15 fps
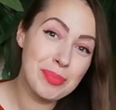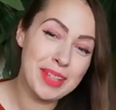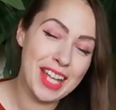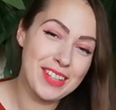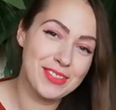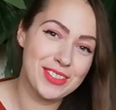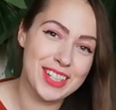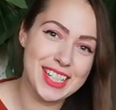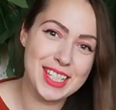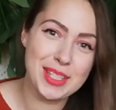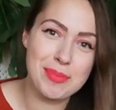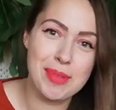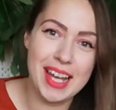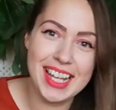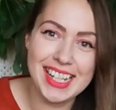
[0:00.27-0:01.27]
plant
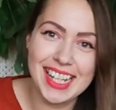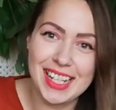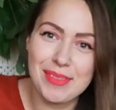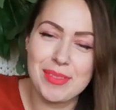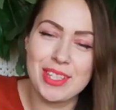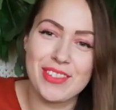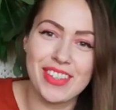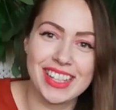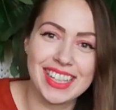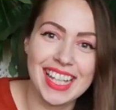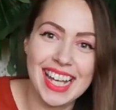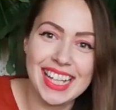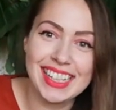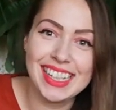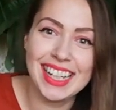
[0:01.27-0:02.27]
friends, my name is
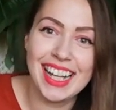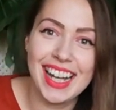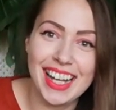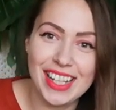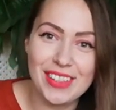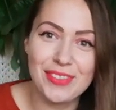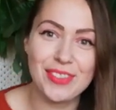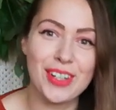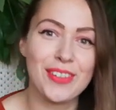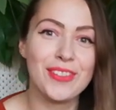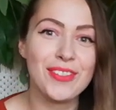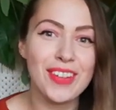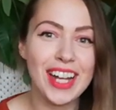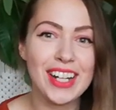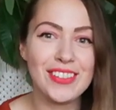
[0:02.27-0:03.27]
Svetlana, I am from
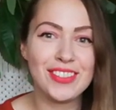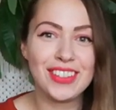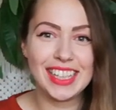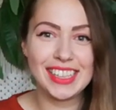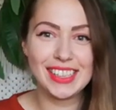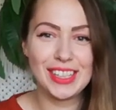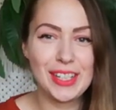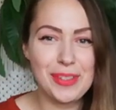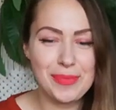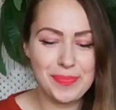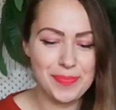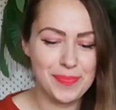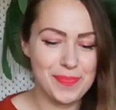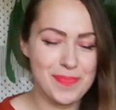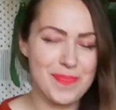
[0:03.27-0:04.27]
Firefly in the room,
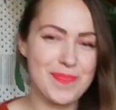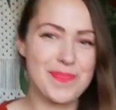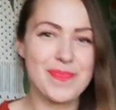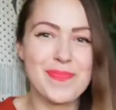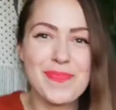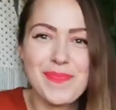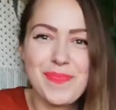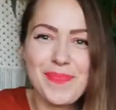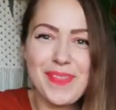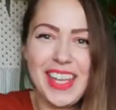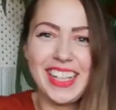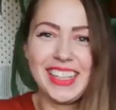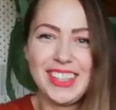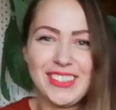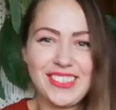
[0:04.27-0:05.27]

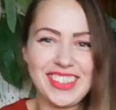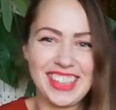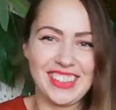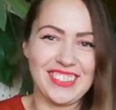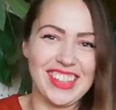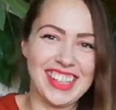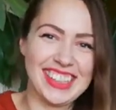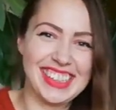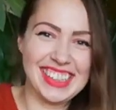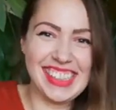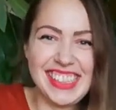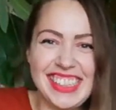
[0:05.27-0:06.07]
and look what I've got.